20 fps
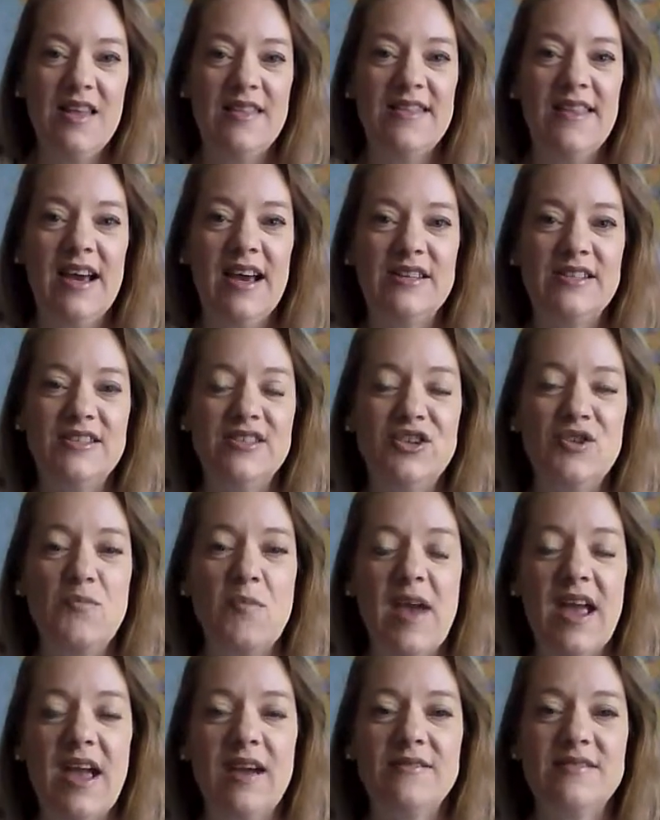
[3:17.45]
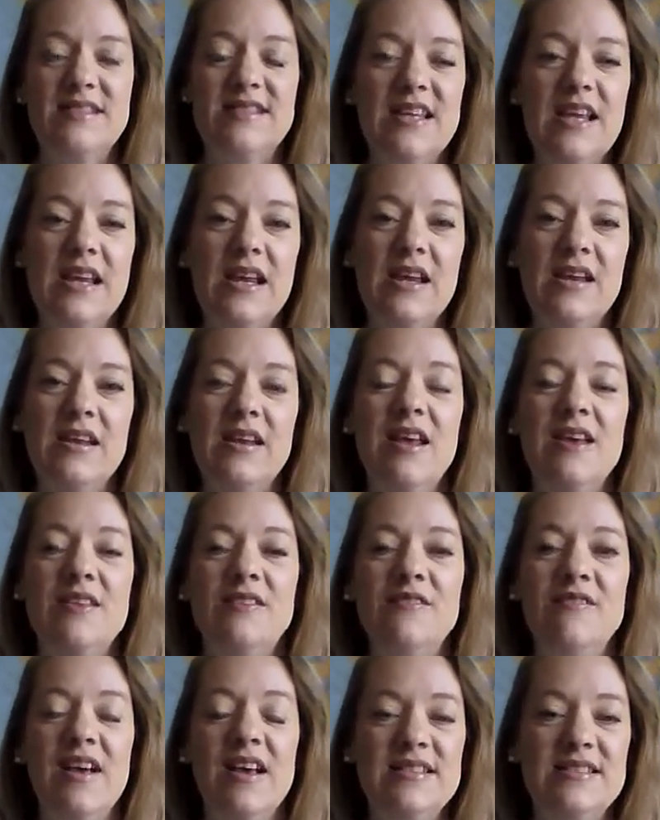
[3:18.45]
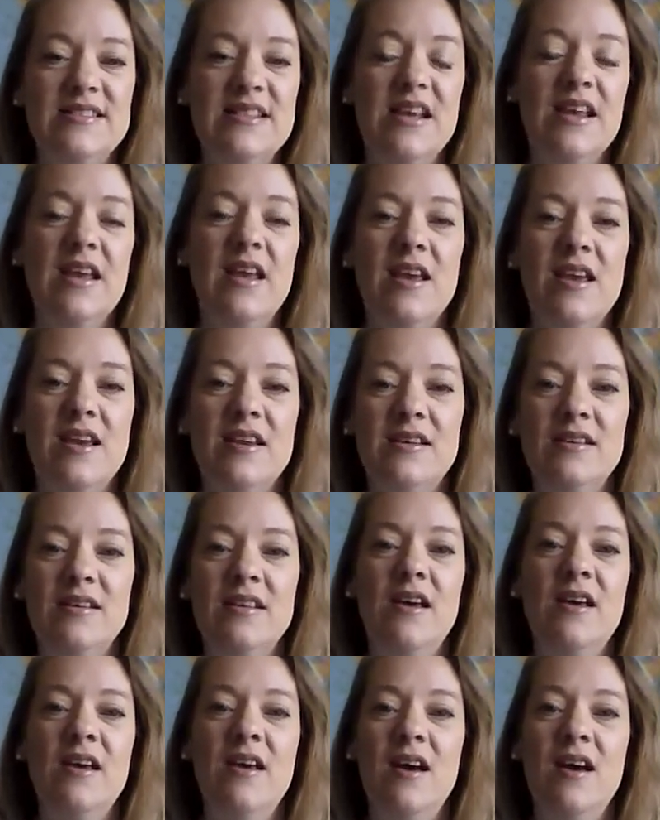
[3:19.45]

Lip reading: that you may have seen investing in